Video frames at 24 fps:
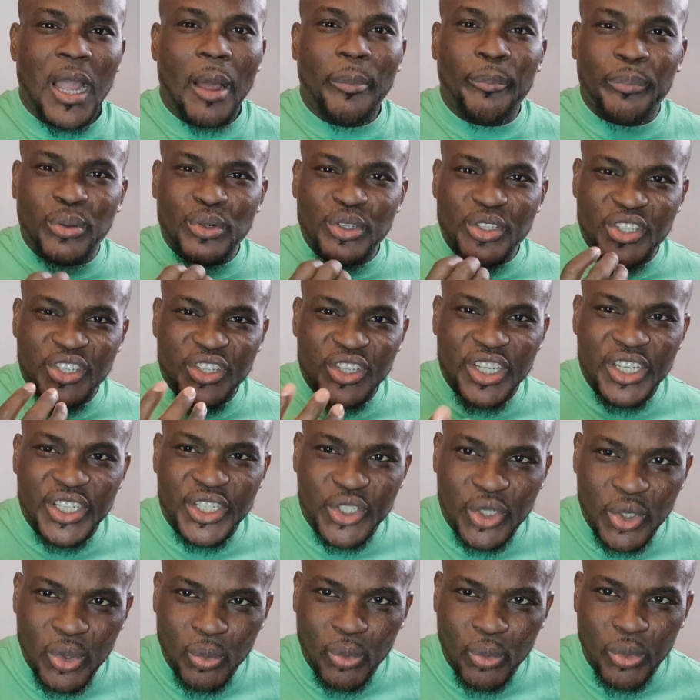
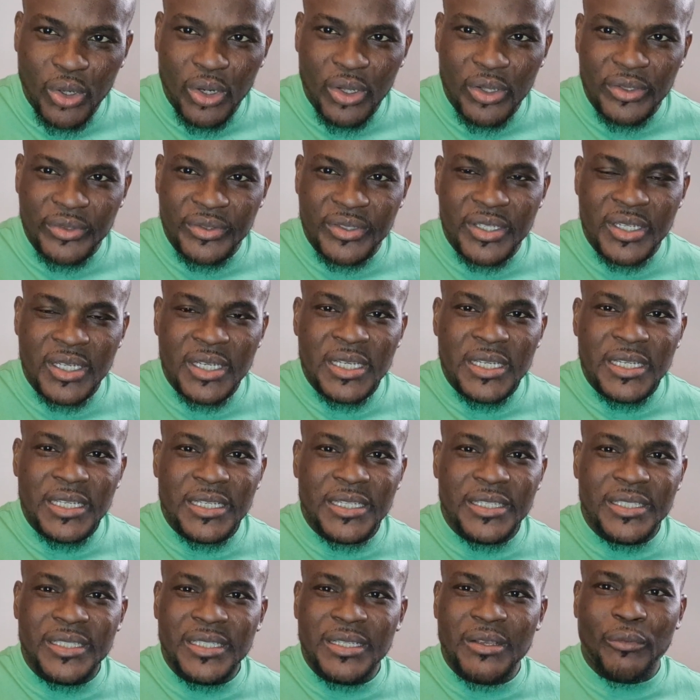appreciation words
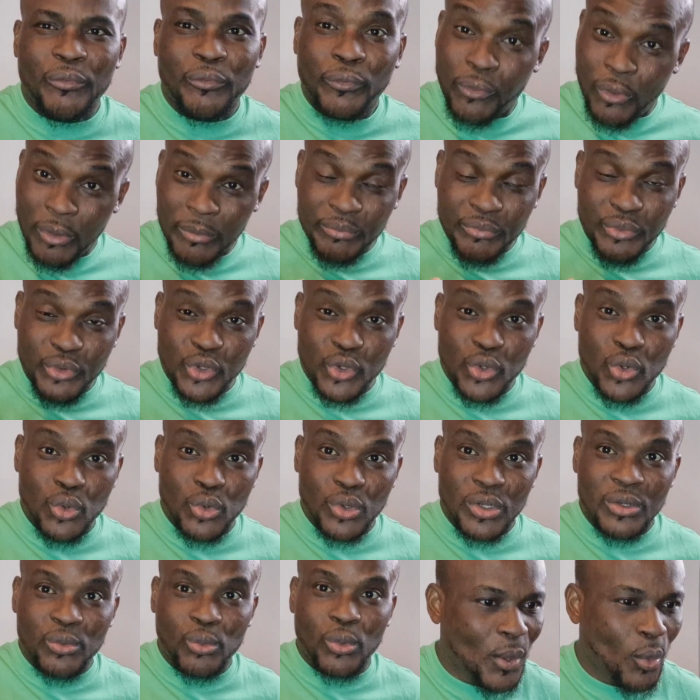is from
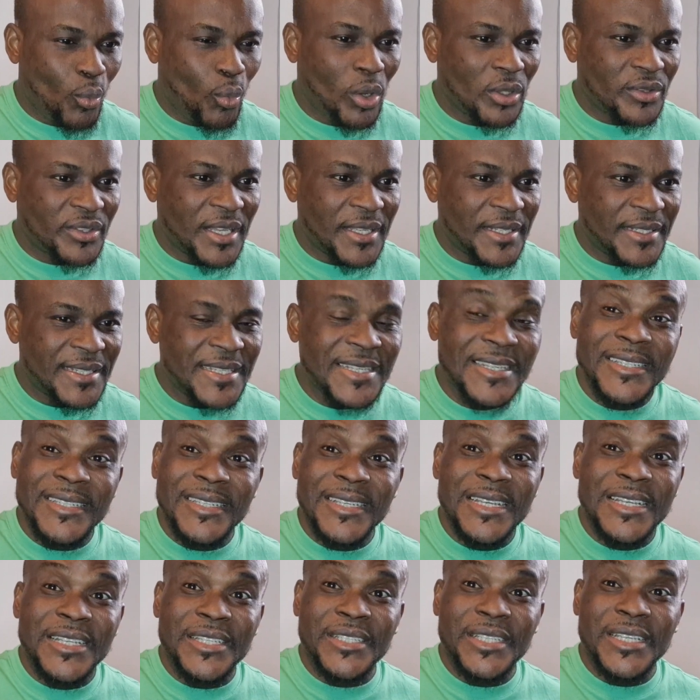you. What they
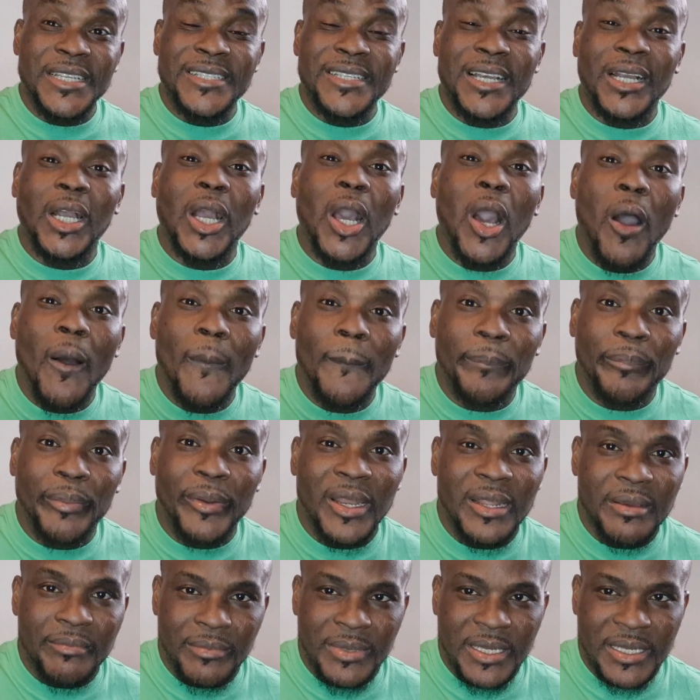need is a
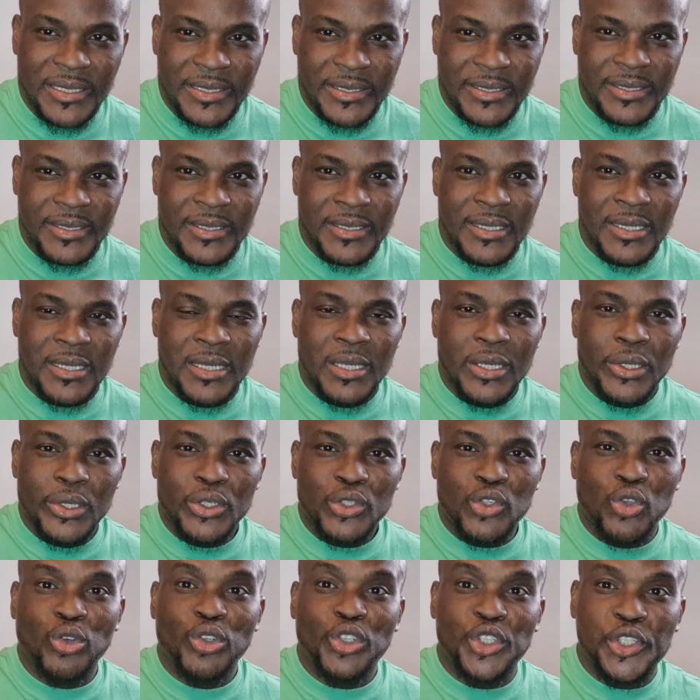compliment
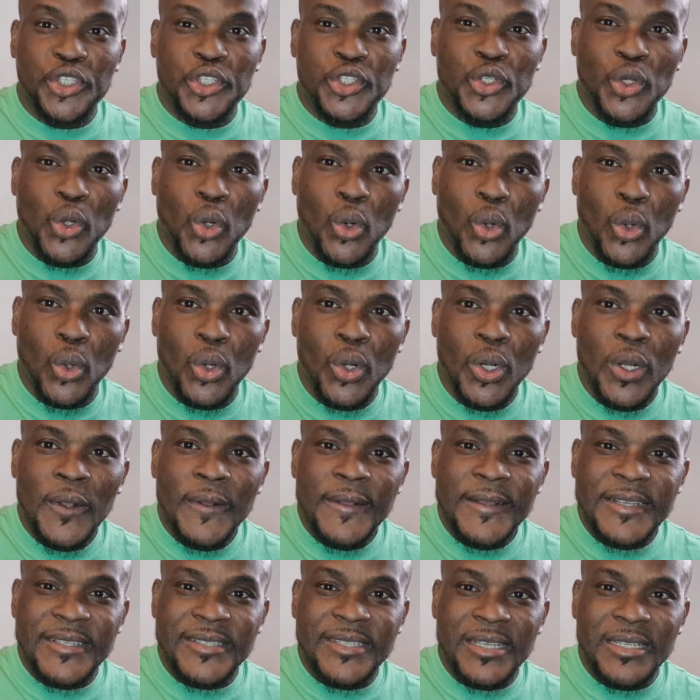to show,
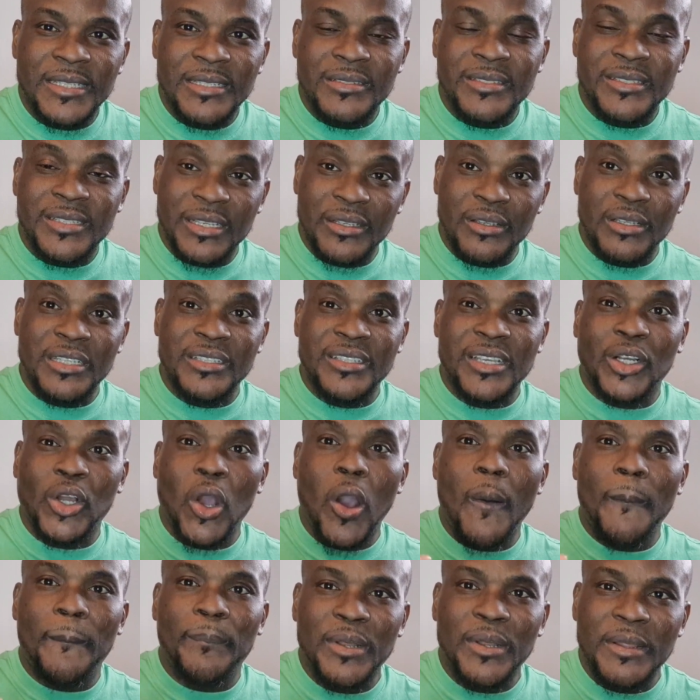is a
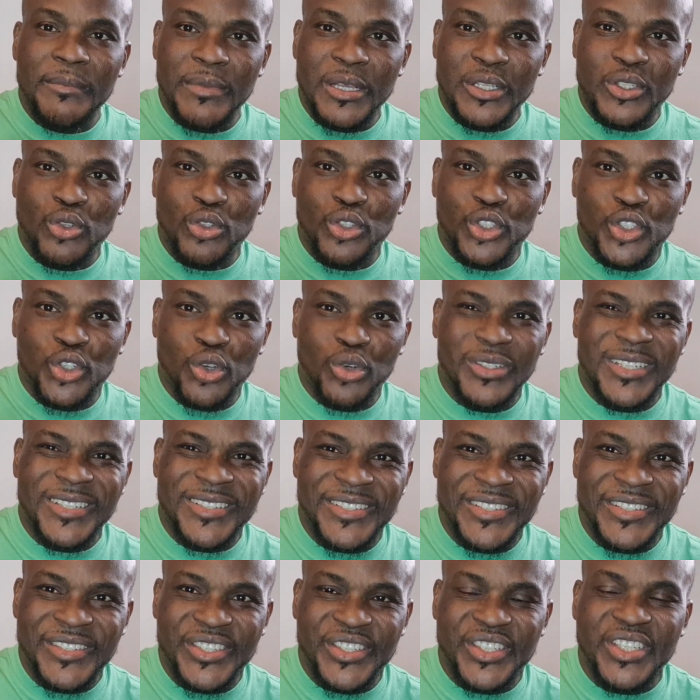compliment to show the
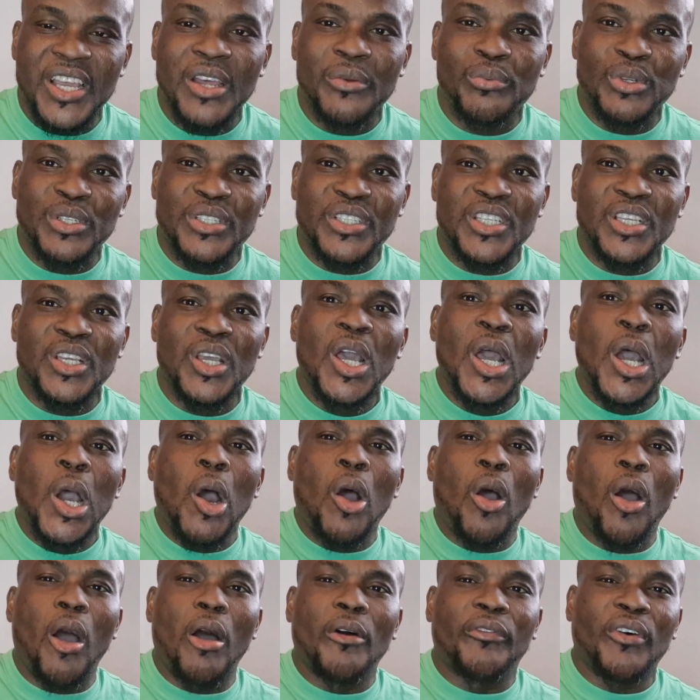sincerity
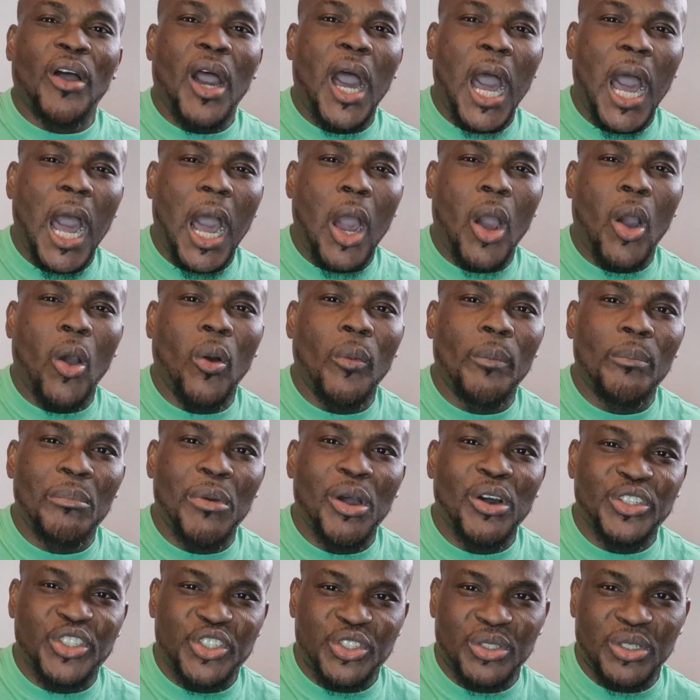of how
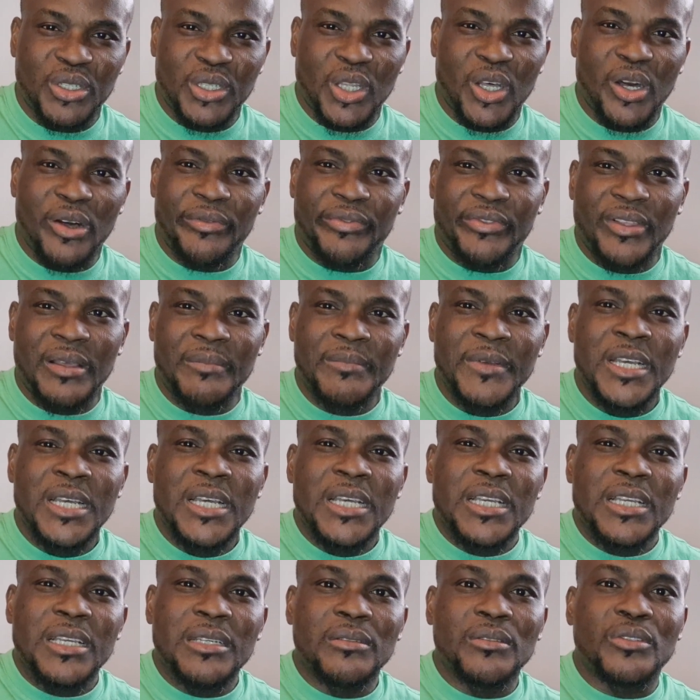much you love them,
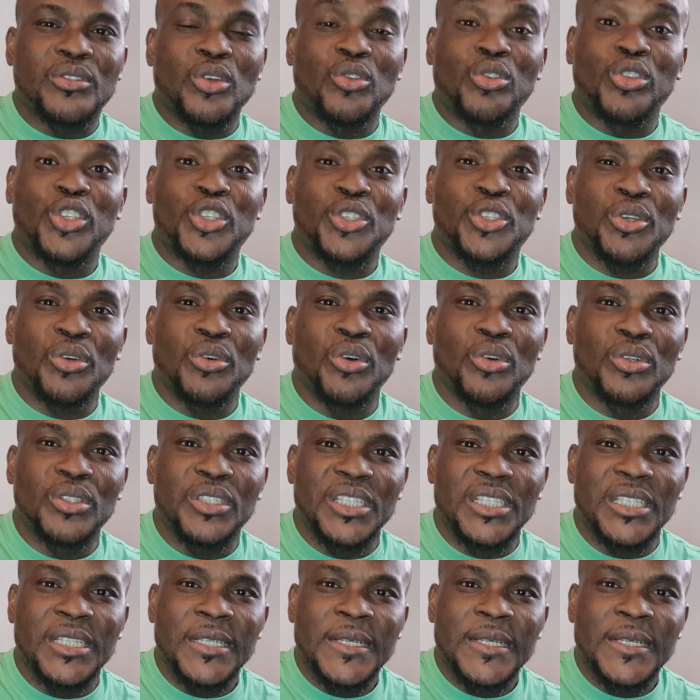to show